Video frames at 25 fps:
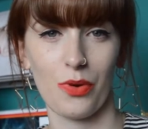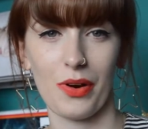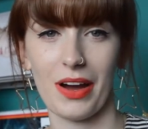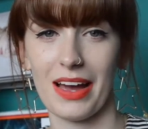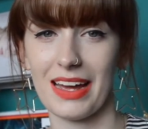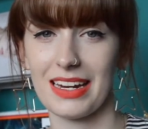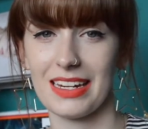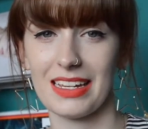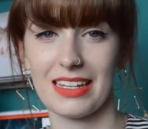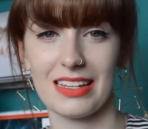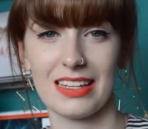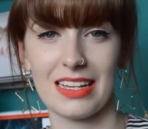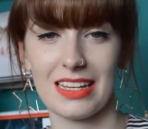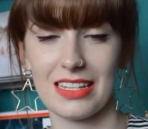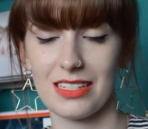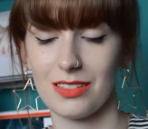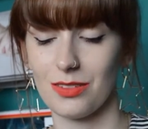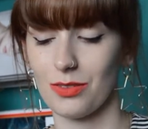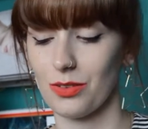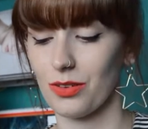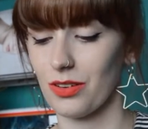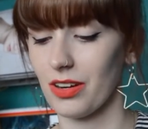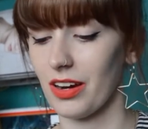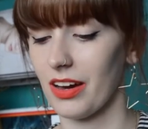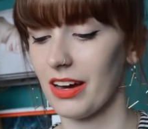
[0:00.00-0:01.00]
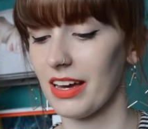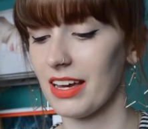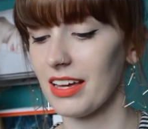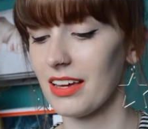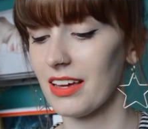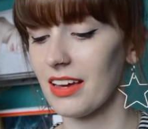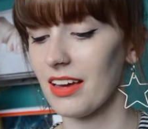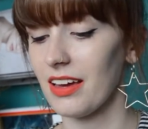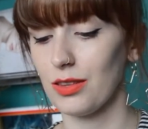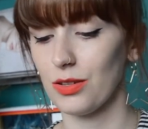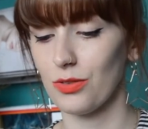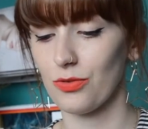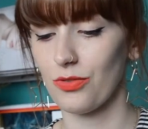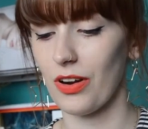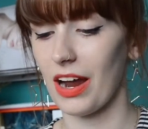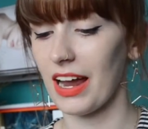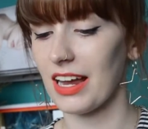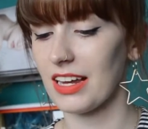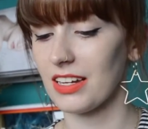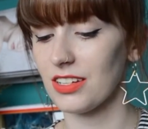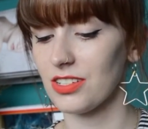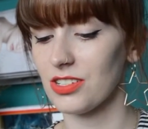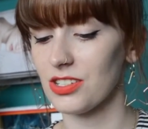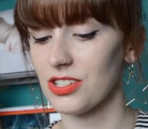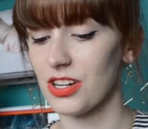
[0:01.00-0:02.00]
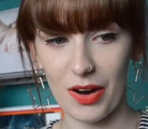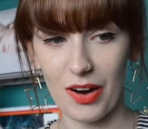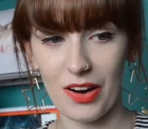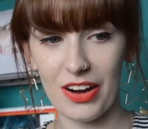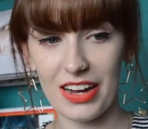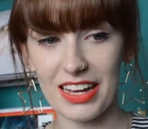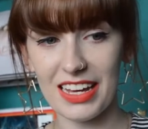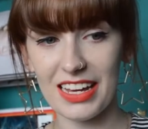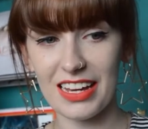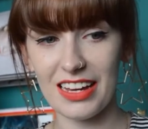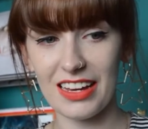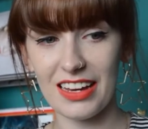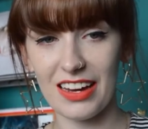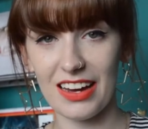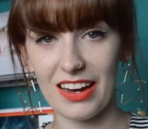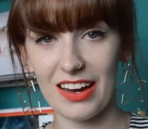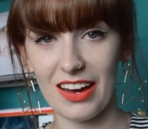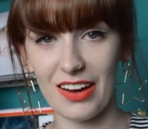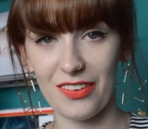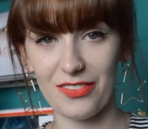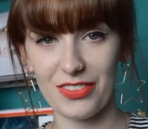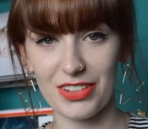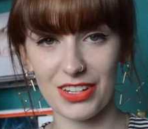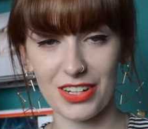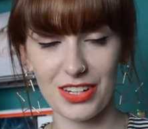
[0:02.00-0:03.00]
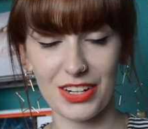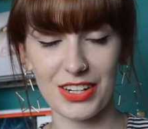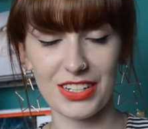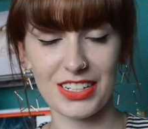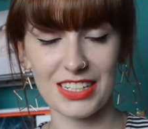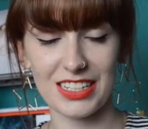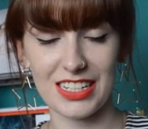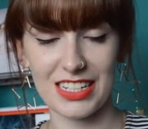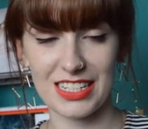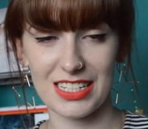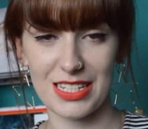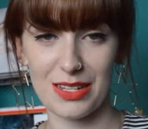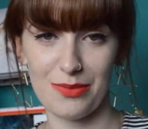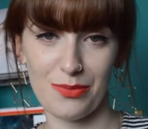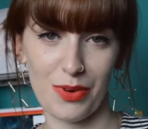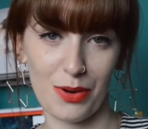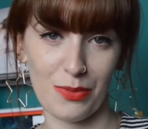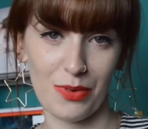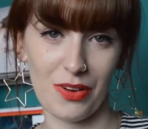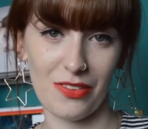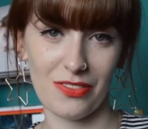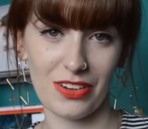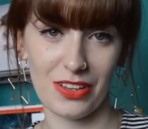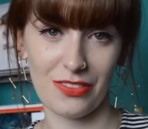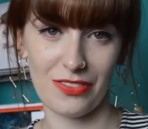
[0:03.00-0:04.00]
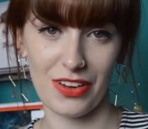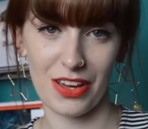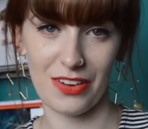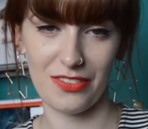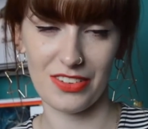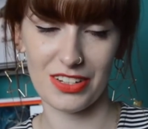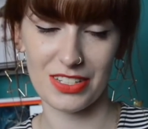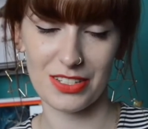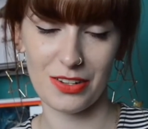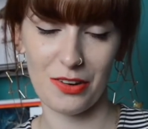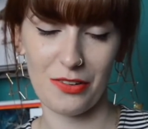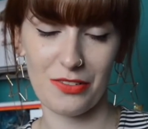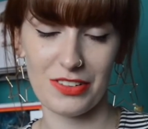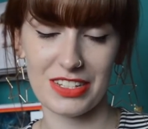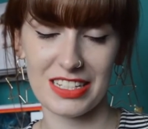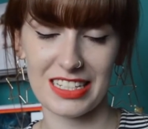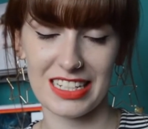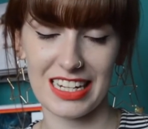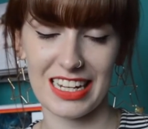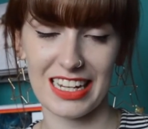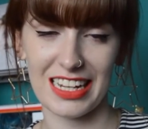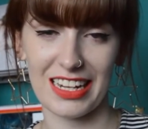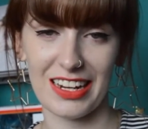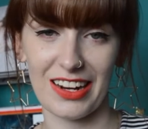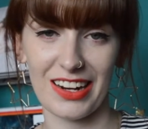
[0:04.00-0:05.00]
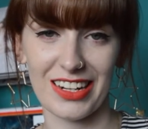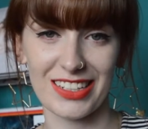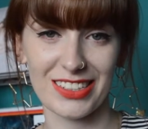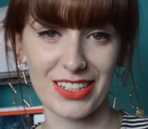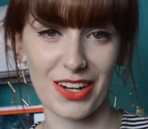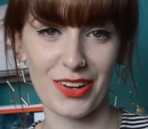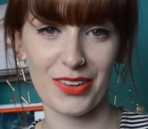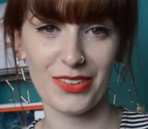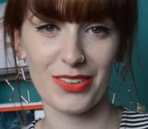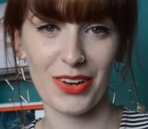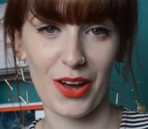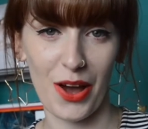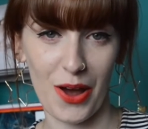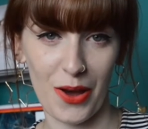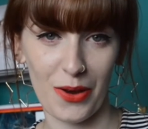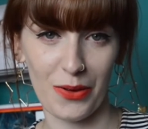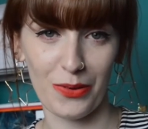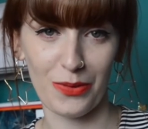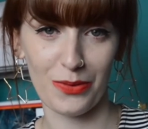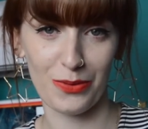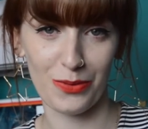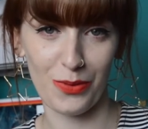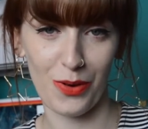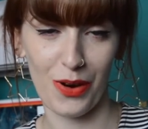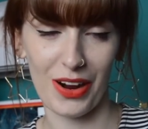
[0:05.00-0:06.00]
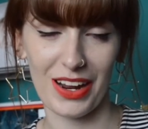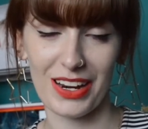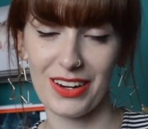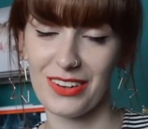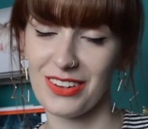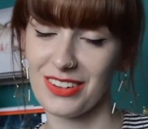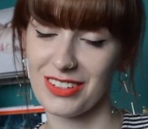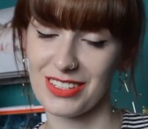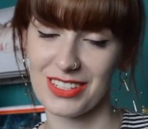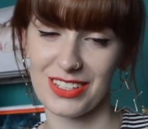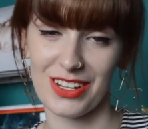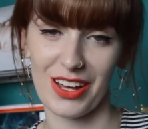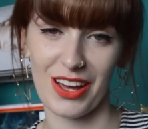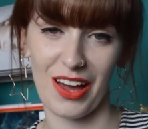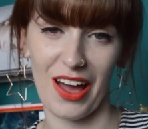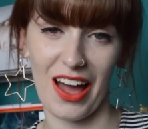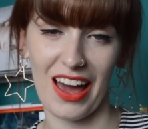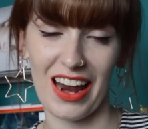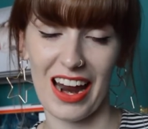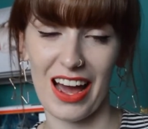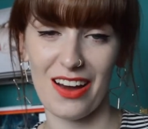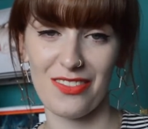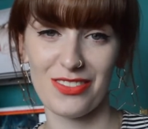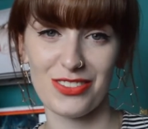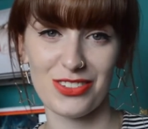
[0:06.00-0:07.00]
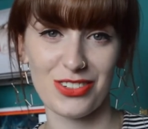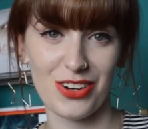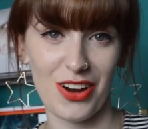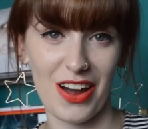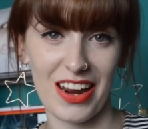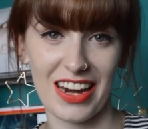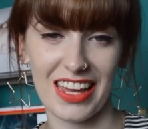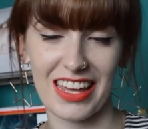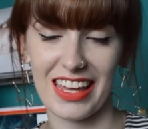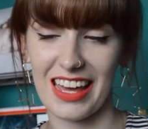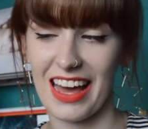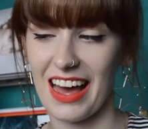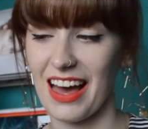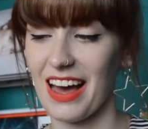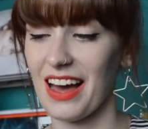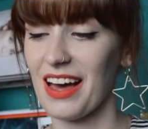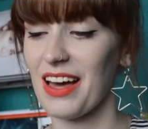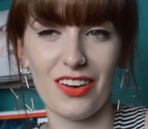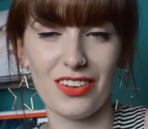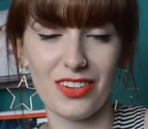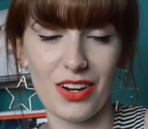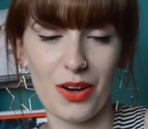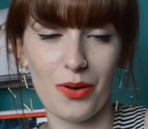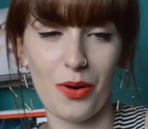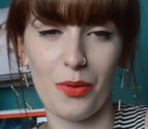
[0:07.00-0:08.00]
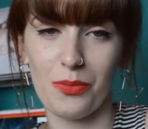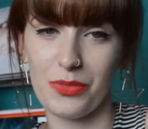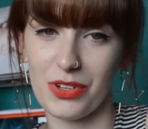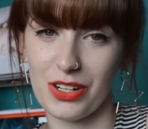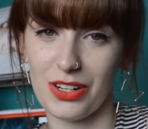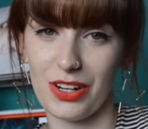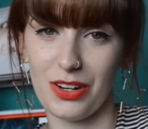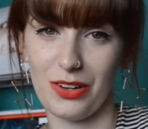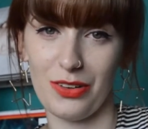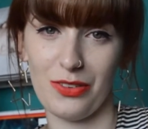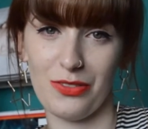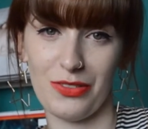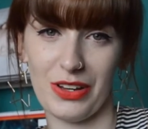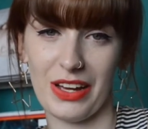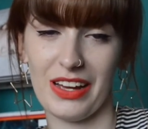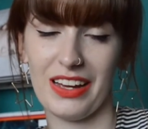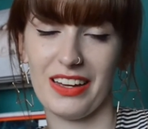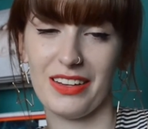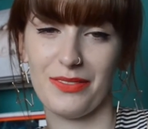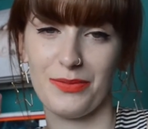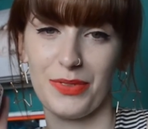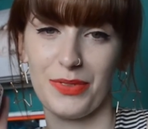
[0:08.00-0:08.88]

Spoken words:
what any of these look like in the range. I've included this in my monthly favourites. Obviously, I don't know what it looks like and I haven't tried it yet. I know I'm gonna love it